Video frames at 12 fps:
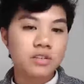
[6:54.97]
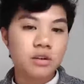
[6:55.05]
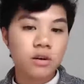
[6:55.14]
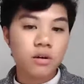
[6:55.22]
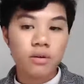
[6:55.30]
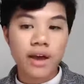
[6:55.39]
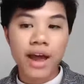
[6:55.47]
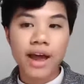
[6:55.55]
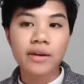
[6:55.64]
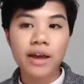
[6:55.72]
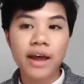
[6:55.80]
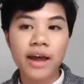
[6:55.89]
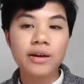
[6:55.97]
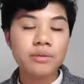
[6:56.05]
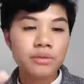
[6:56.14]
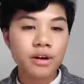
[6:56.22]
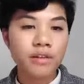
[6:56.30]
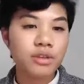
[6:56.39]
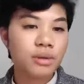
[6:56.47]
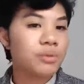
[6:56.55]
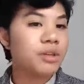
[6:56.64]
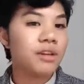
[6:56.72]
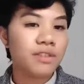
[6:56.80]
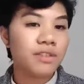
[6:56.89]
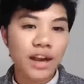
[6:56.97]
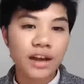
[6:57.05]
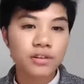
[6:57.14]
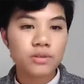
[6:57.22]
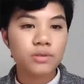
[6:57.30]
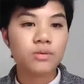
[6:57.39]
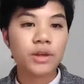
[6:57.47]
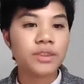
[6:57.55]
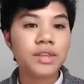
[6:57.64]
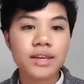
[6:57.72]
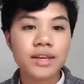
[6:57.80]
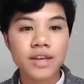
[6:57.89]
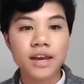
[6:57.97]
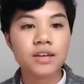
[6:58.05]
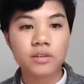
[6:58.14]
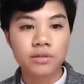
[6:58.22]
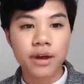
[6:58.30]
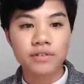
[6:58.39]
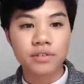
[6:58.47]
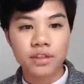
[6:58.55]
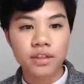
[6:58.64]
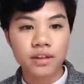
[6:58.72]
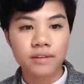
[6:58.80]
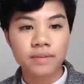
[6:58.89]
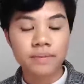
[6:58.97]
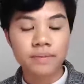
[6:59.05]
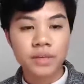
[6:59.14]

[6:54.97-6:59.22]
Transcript: So I am of the belief that how you do one thing is how you do everything.